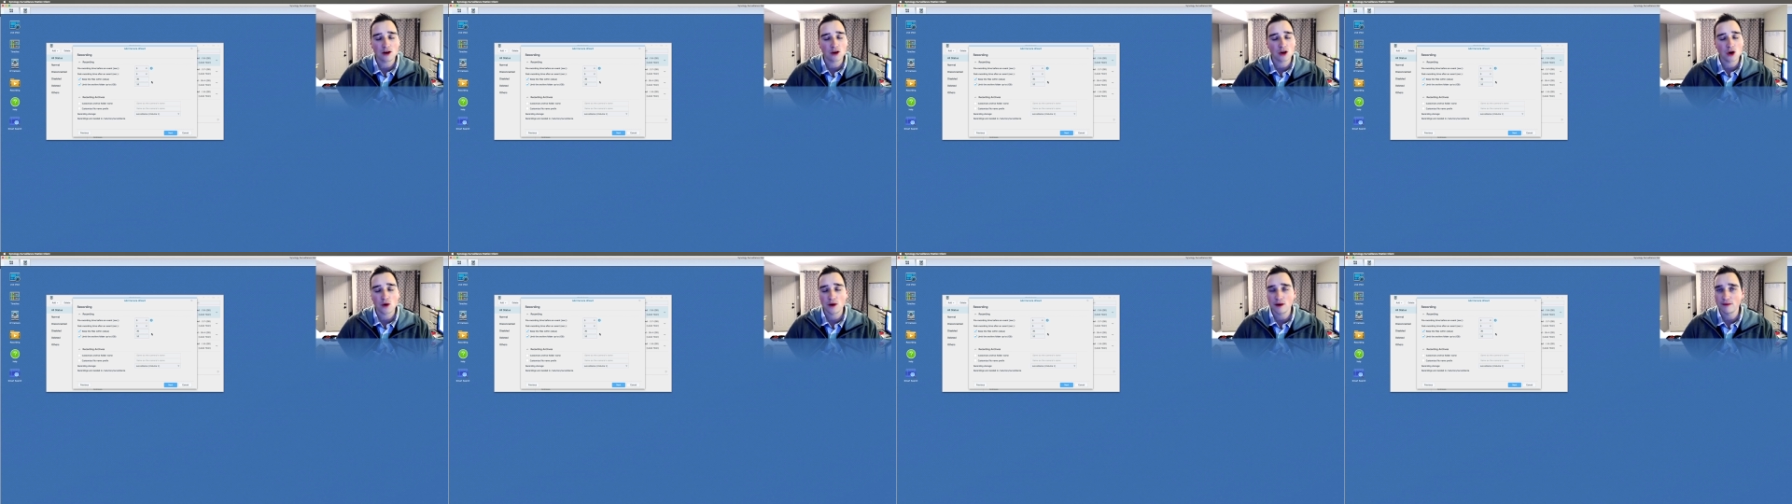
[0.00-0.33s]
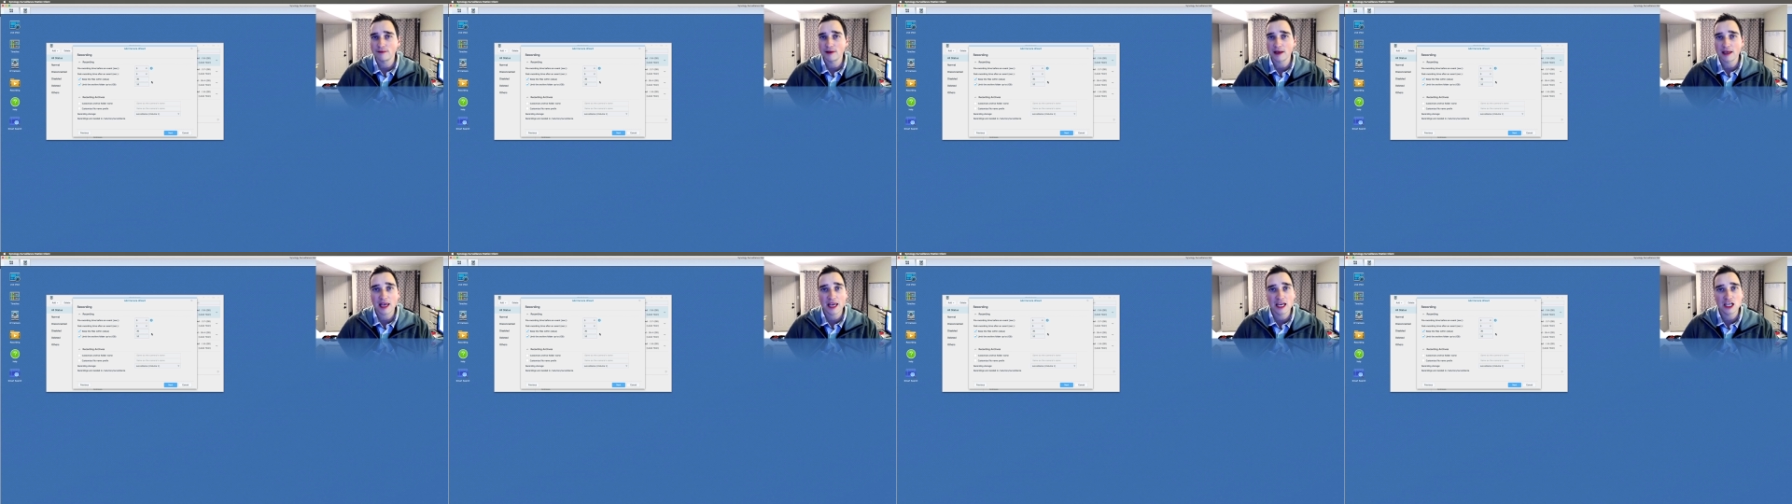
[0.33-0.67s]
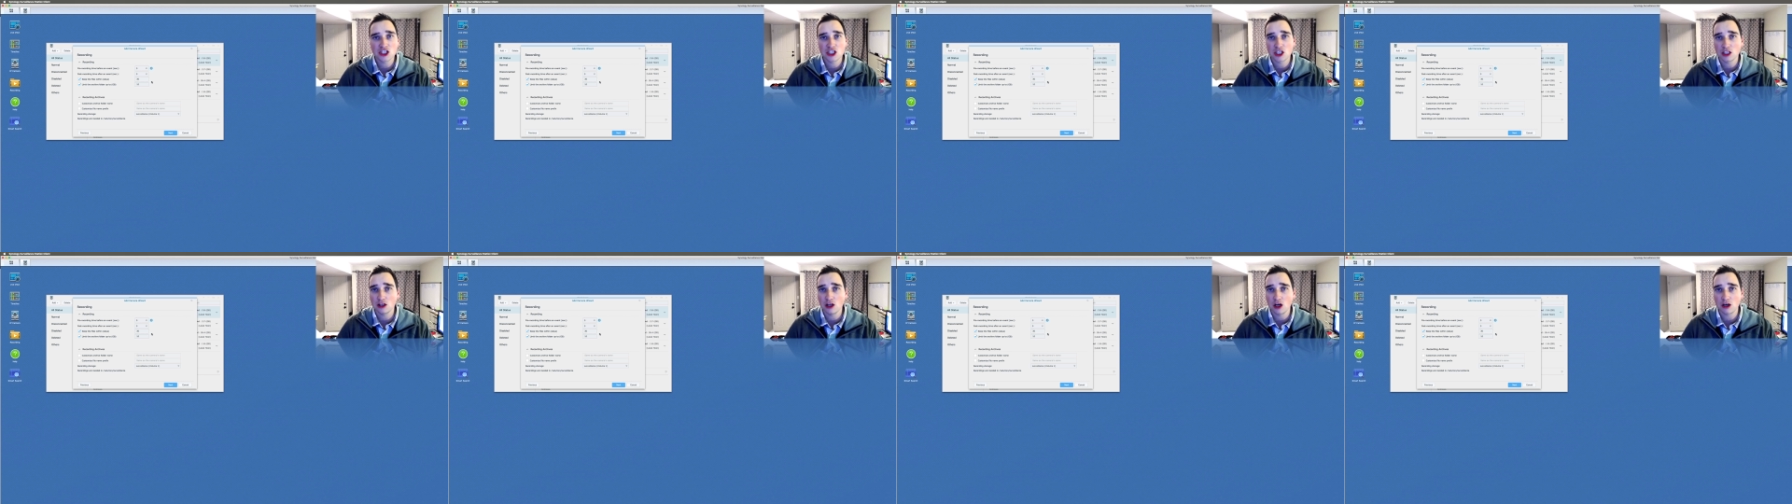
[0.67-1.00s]
go on a
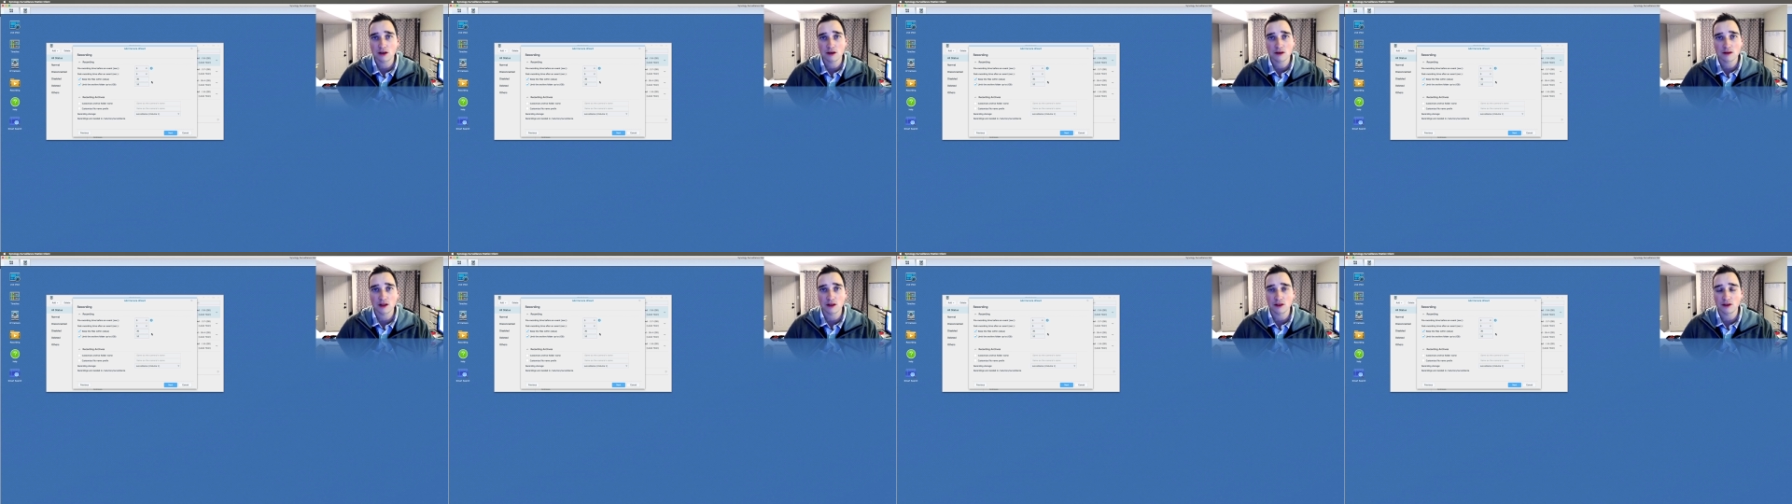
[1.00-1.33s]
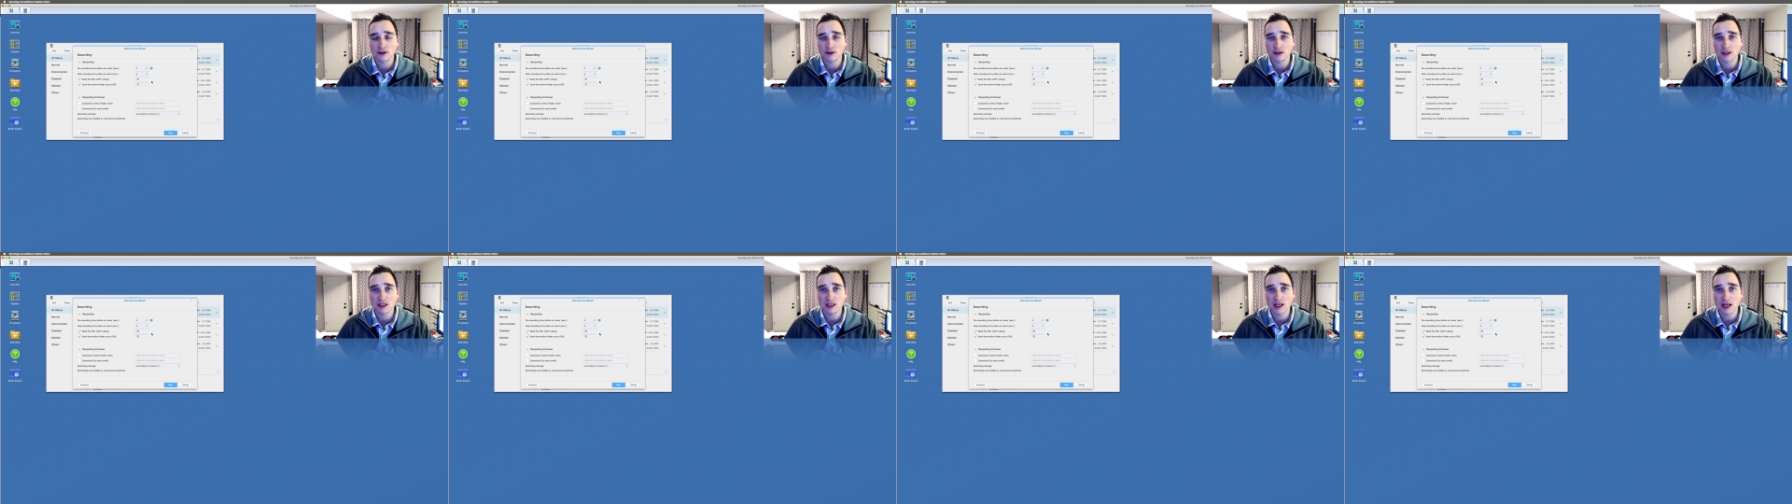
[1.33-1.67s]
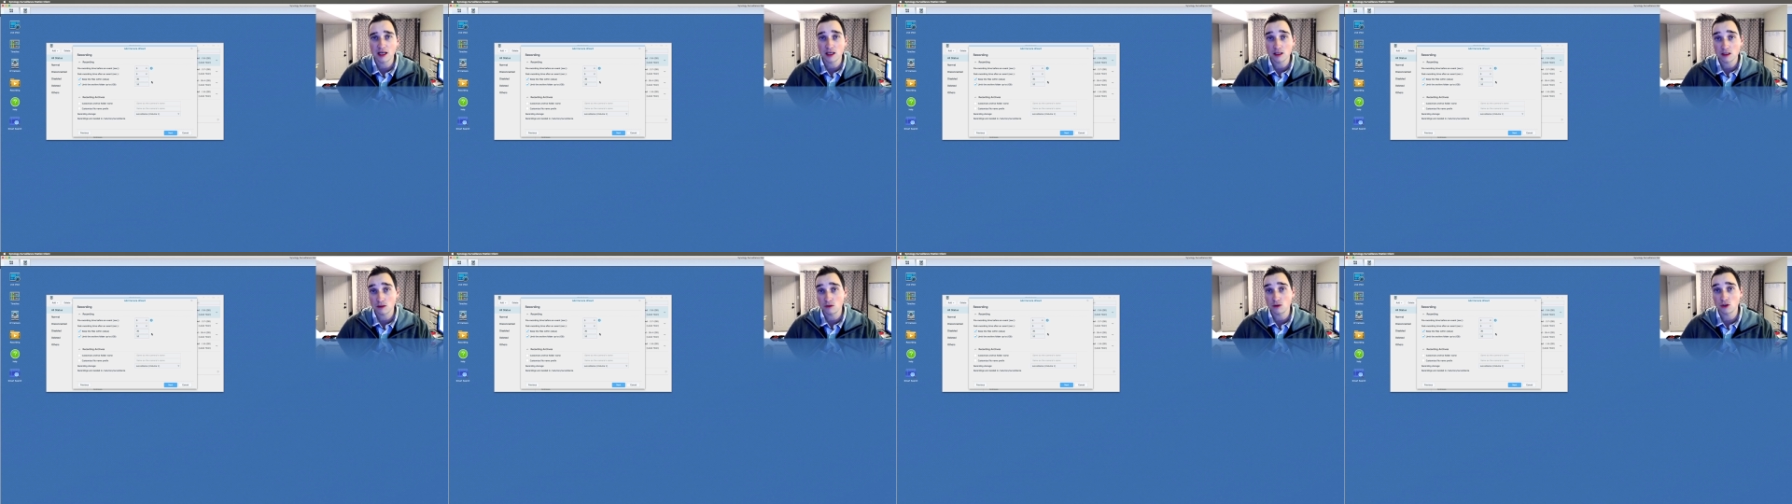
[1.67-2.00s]
vacation longer than 30
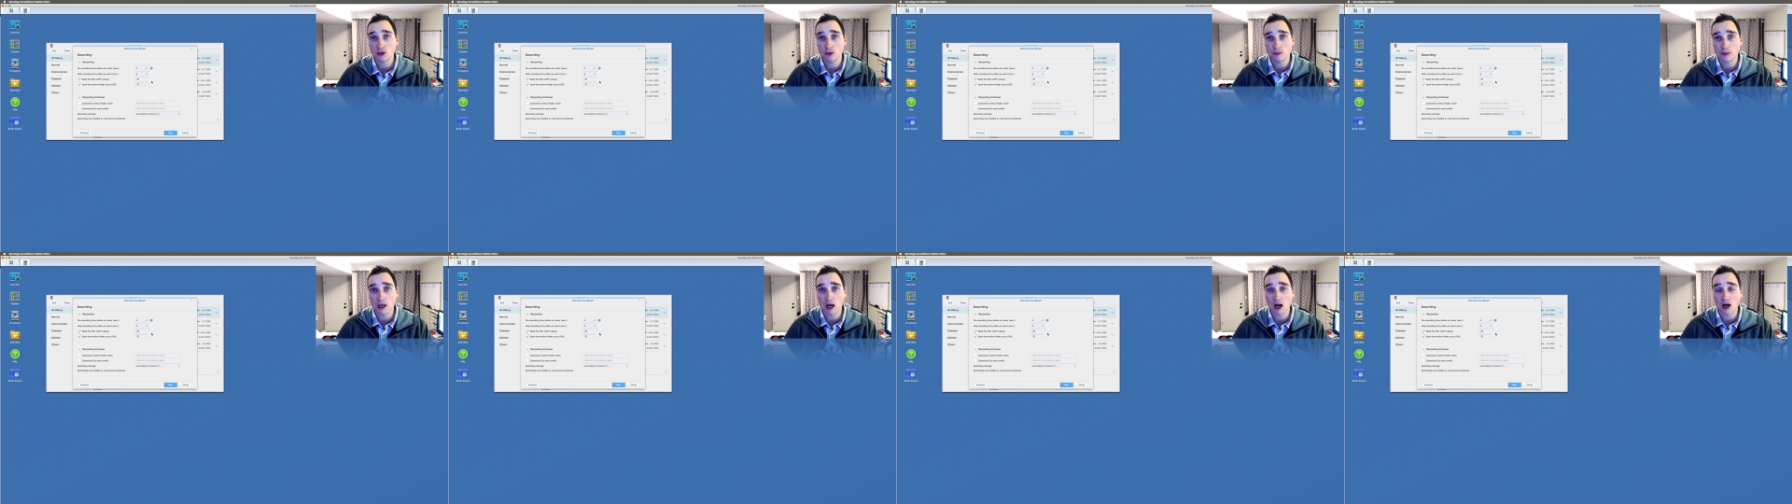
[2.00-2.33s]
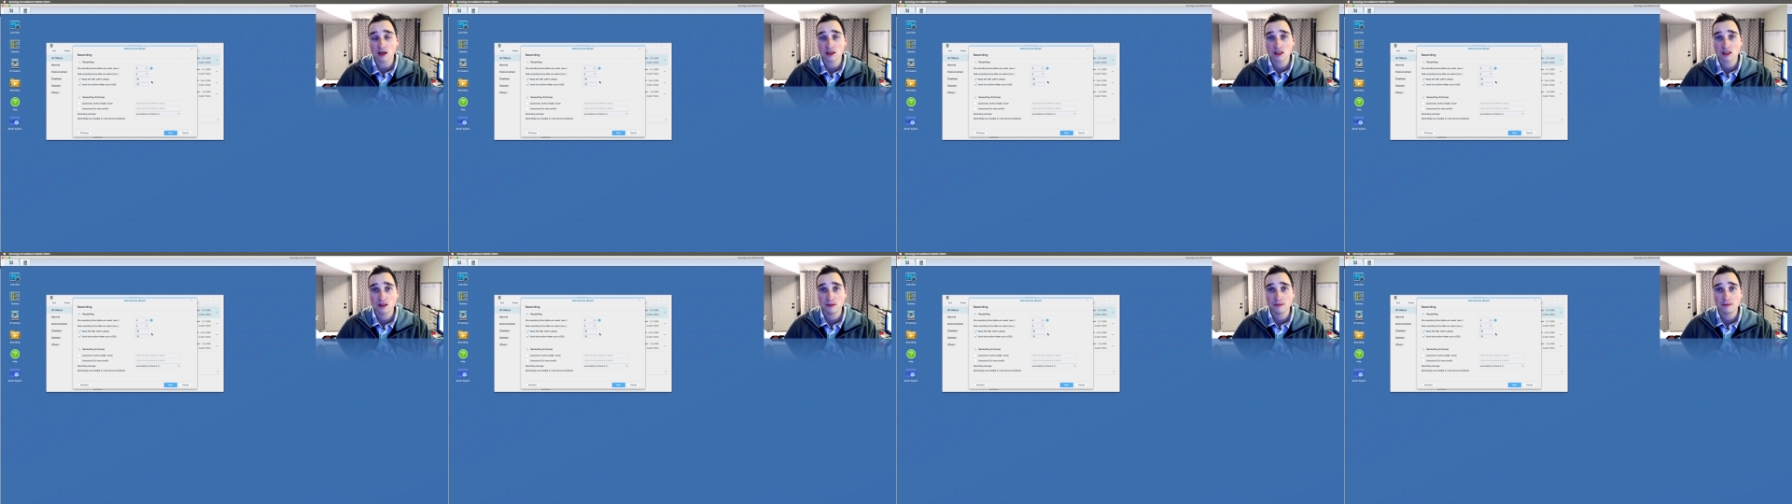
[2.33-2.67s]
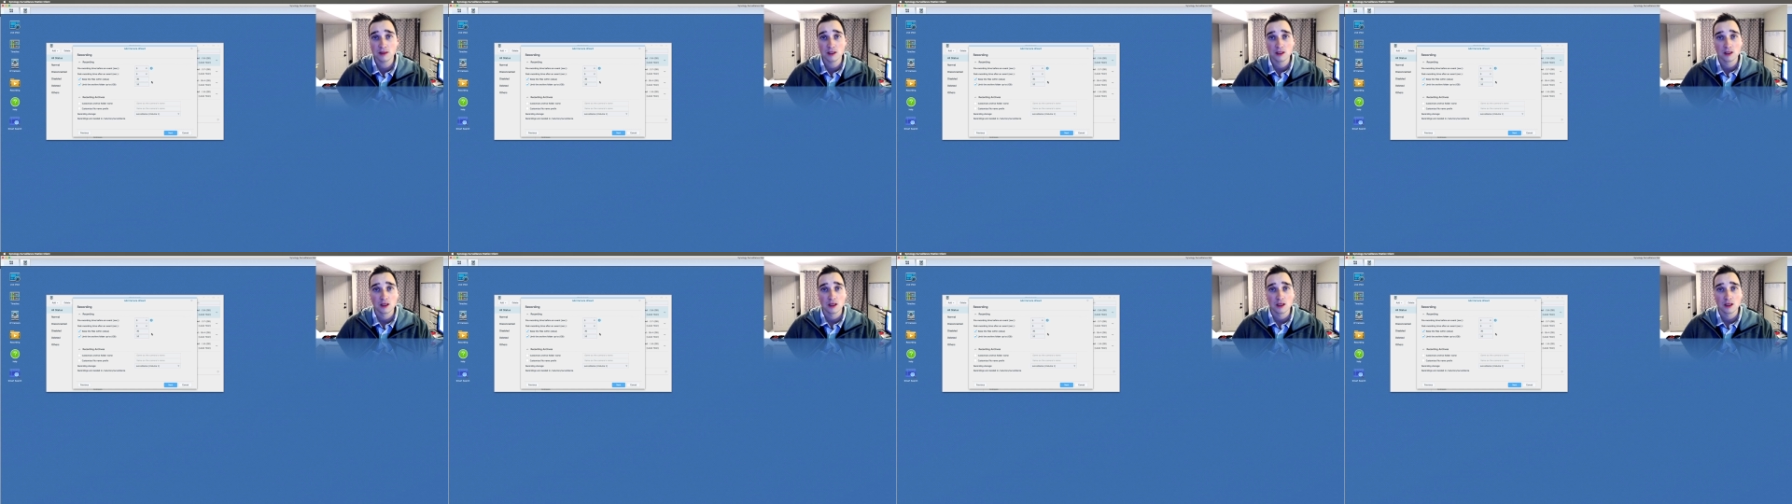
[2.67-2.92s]
days, which would be awesome.